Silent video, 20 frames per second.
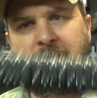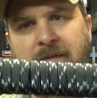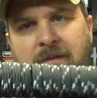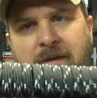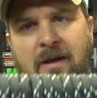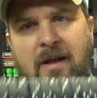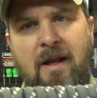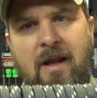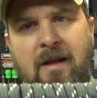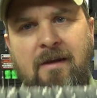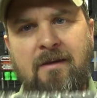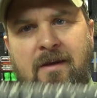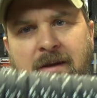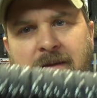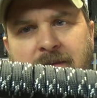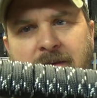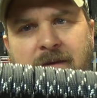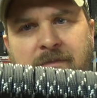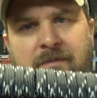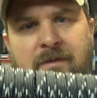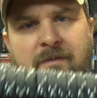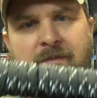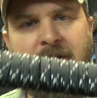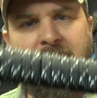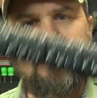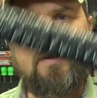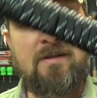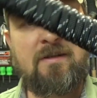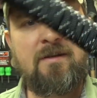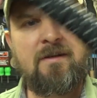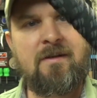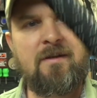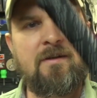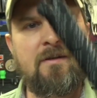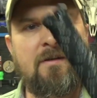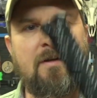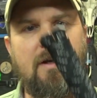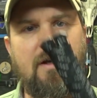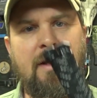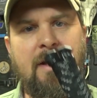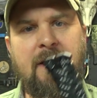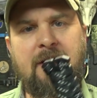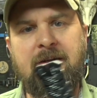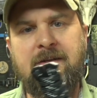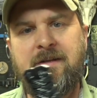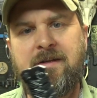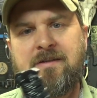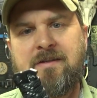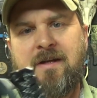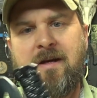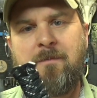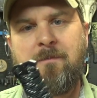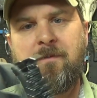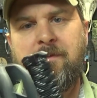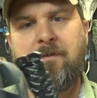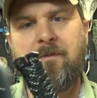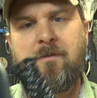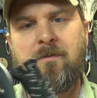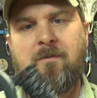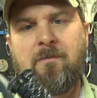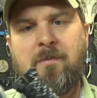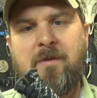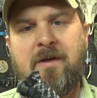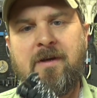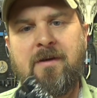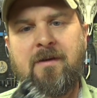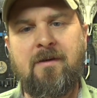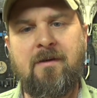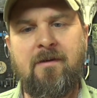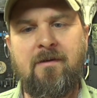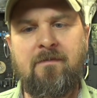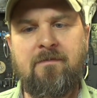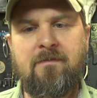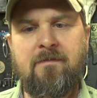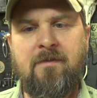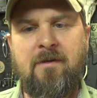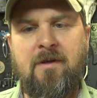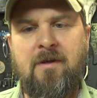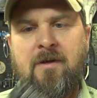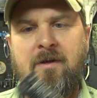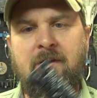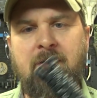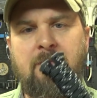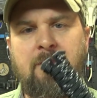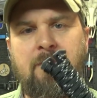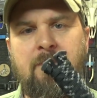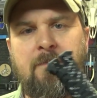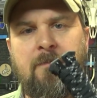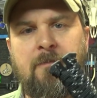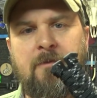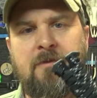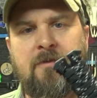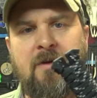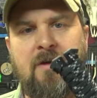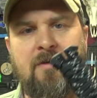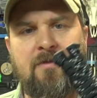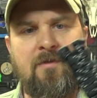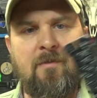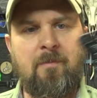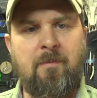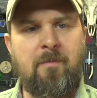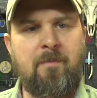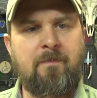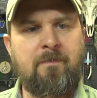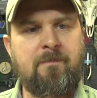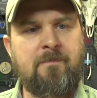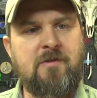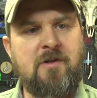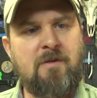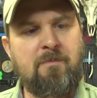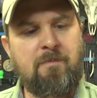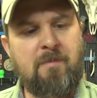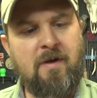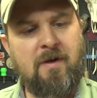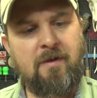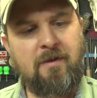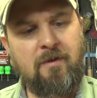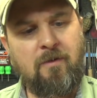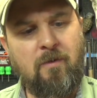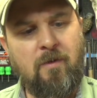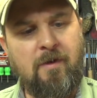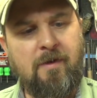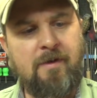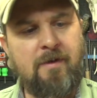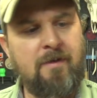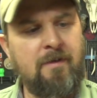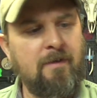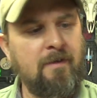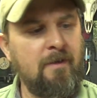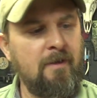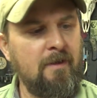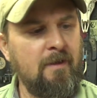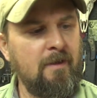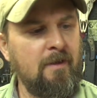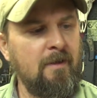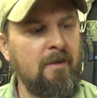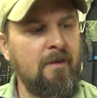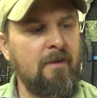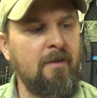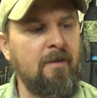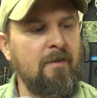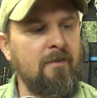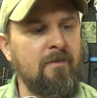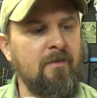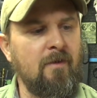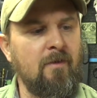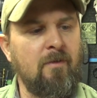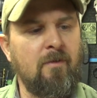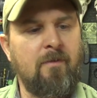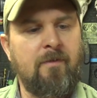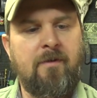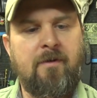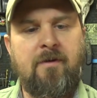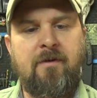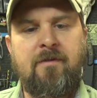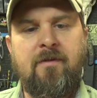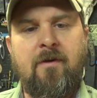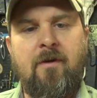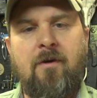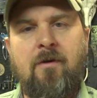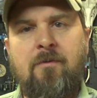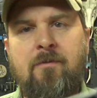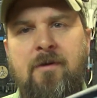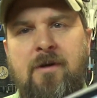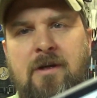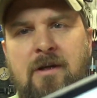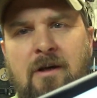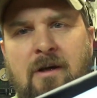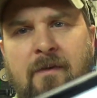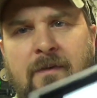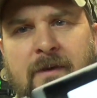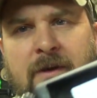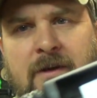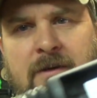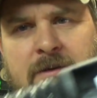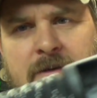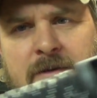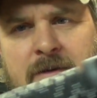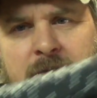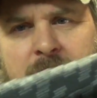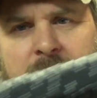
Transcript: Got an anti-theft device in there. And it does come with a little bit of, looks like some cheap paracord. So there is an O-ring on there.